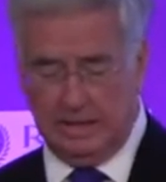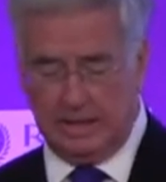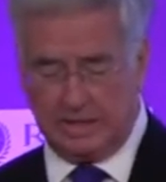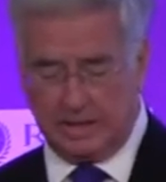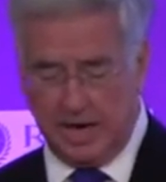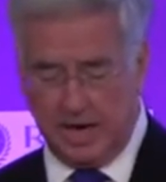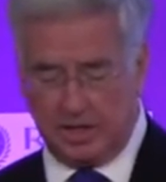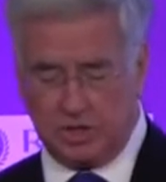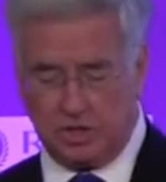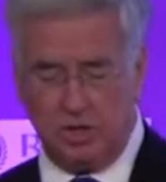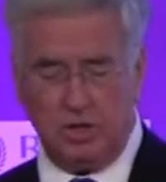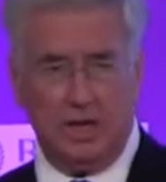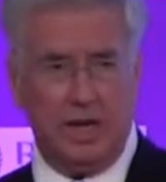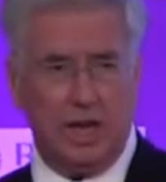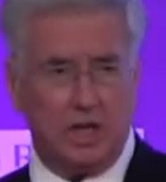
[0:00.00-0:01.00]
attacks
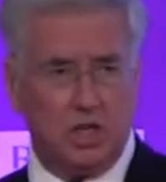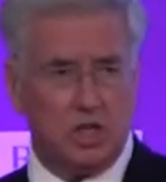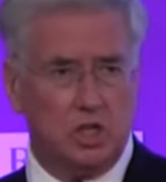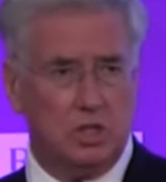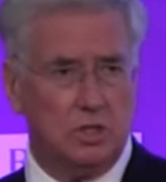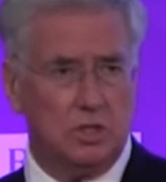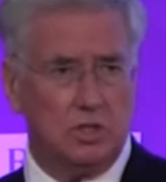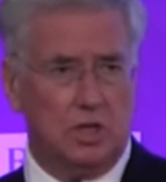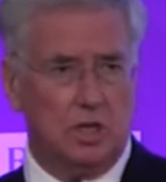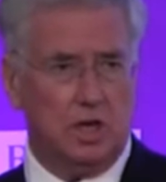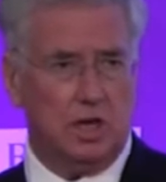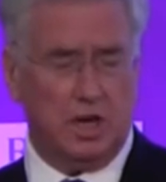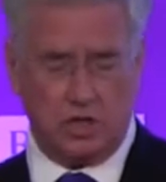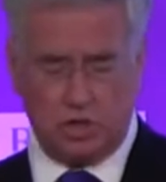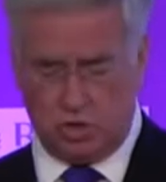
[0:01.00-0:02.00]
on elections and
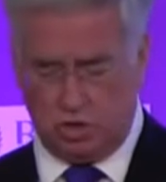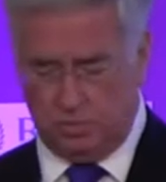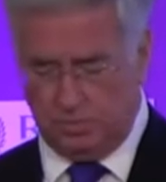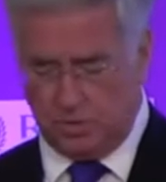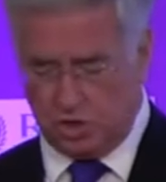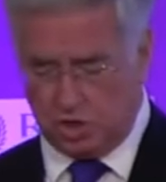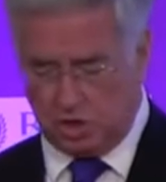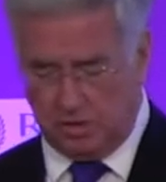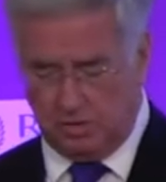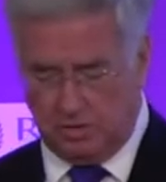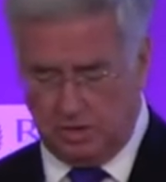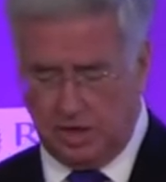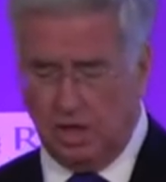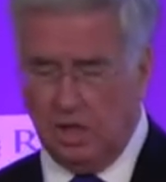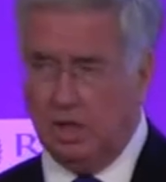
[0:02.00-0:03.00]
electoral
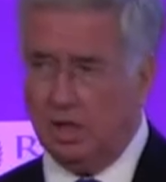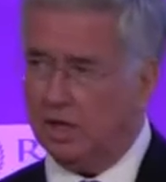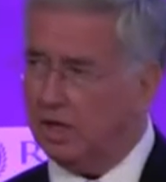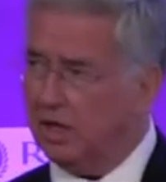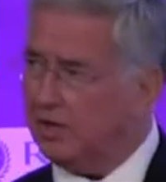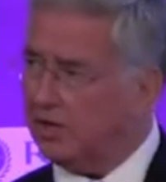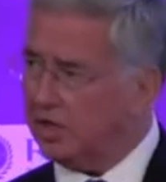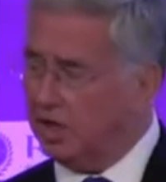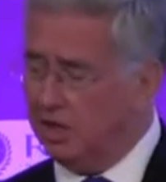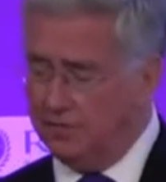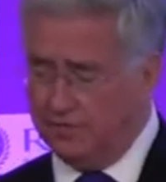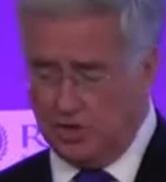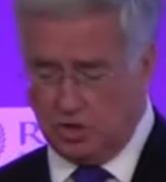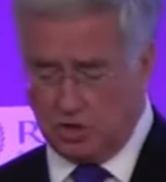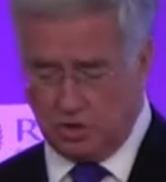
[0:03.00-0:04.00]
machinery and other key
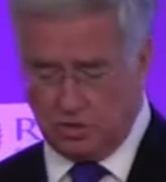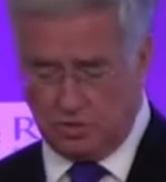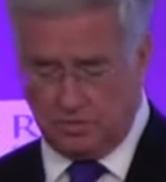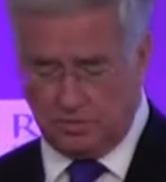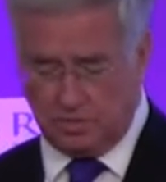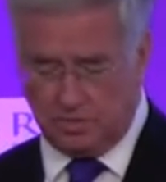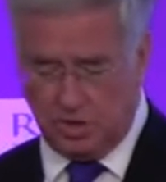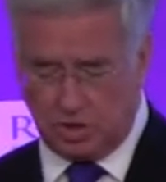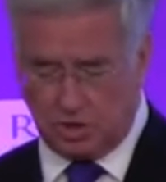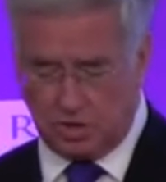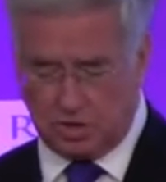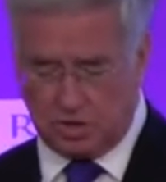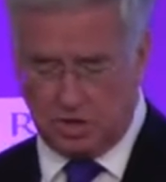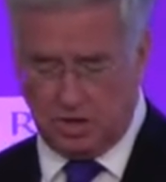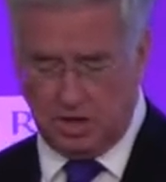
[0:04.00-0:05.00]
features of
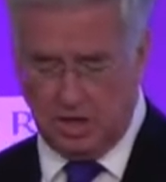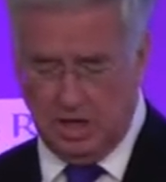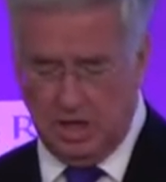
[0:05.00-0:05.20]
democracy,